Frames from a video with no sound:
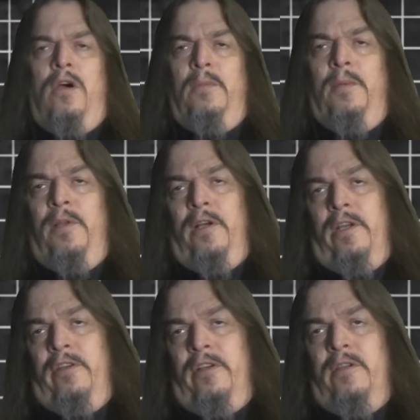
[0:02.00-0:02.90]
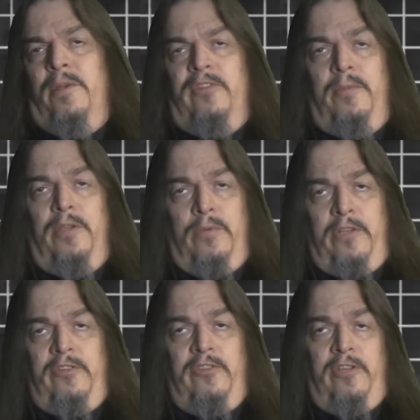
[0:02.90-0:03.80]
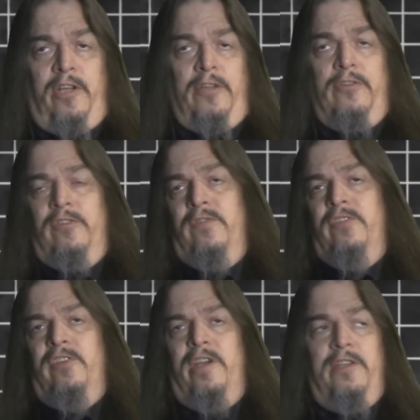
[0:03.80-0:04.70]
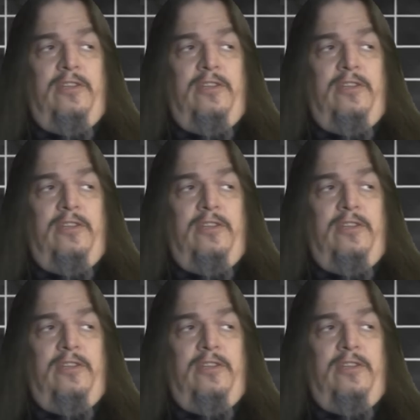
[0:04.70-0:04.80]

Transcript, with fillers: On my blog, I talked about some of the reasons that others have decided